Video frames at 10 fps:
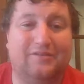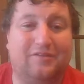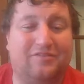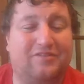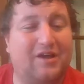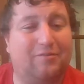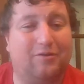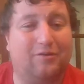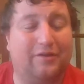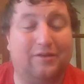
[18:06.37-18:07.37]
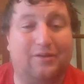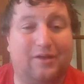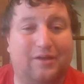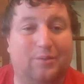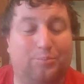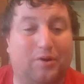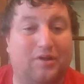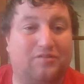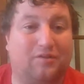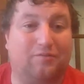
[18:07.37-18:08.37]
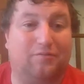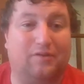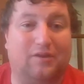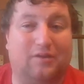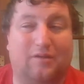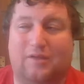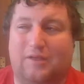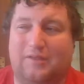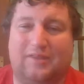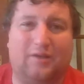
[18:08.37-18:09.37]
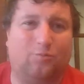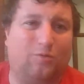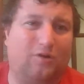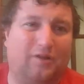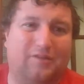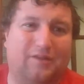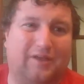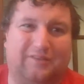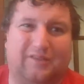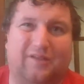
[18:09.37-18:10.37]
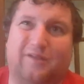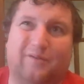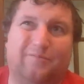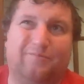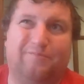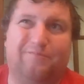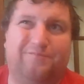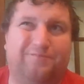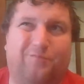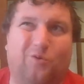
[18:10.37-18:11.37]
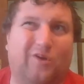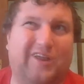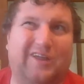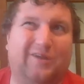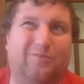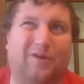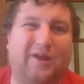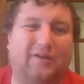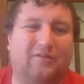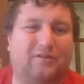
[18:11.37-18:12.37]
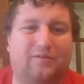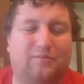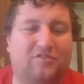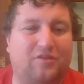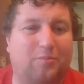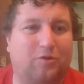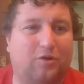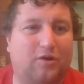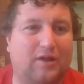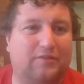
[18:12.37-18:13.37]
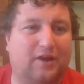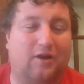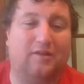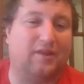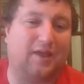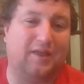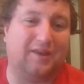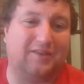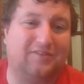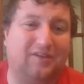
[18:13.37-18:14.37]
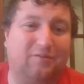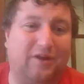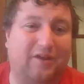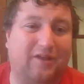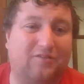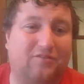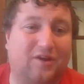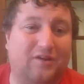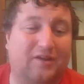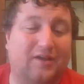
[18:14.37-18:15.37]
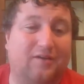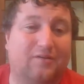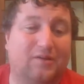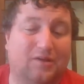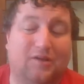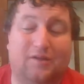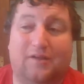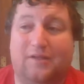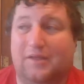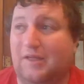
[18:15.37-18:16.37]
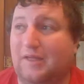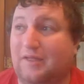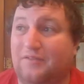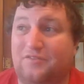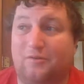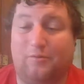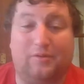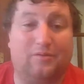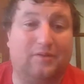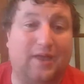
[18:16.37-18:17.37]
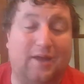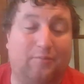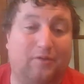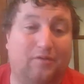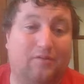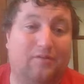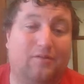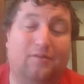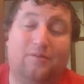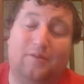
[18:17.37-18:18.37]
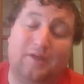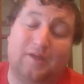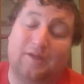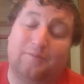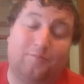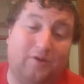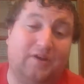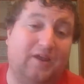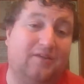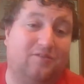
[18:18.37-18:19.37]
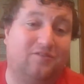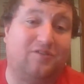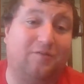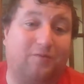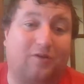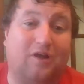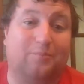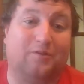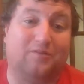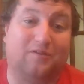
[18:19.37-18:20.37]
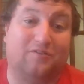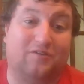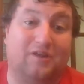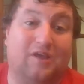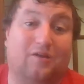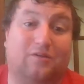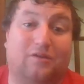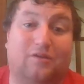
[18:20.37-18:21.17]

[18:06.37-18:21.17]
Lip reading: just not really impressive. And I think we're in like the 40 rank, somewhere around there in the NET rankings right now. So yeah, we need stiffer competition now.